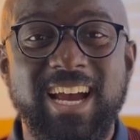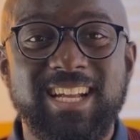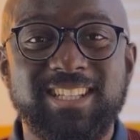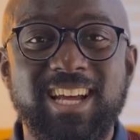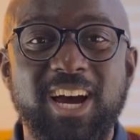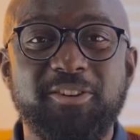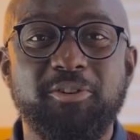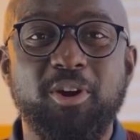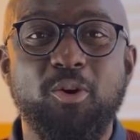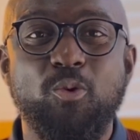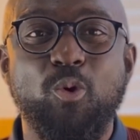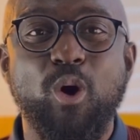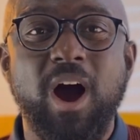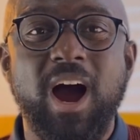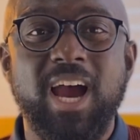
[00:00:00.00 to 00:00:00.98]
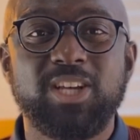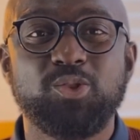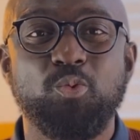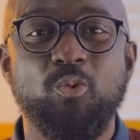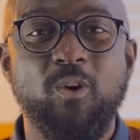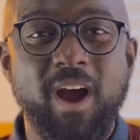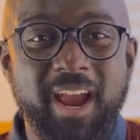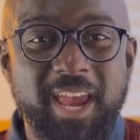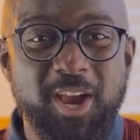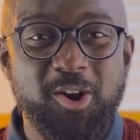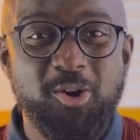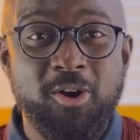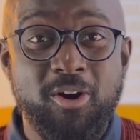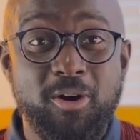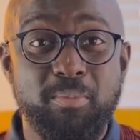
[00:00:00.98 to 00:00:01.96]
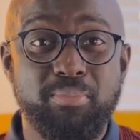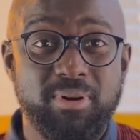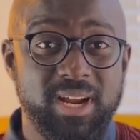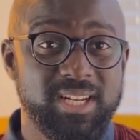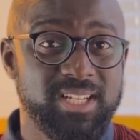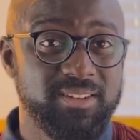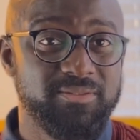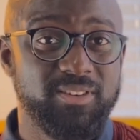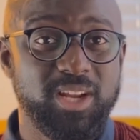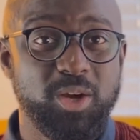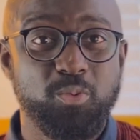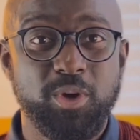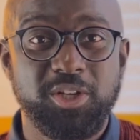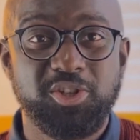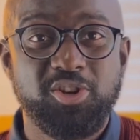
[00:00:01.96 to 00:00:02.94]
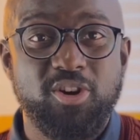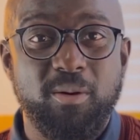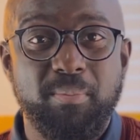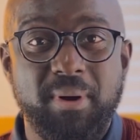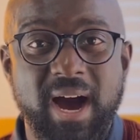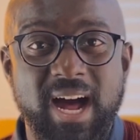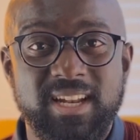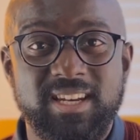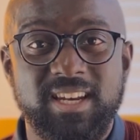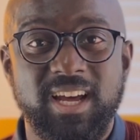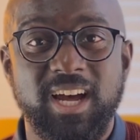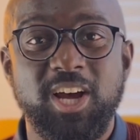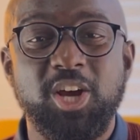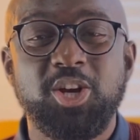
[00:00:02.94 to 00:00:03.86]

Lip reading: That requires working cooperatively with your partner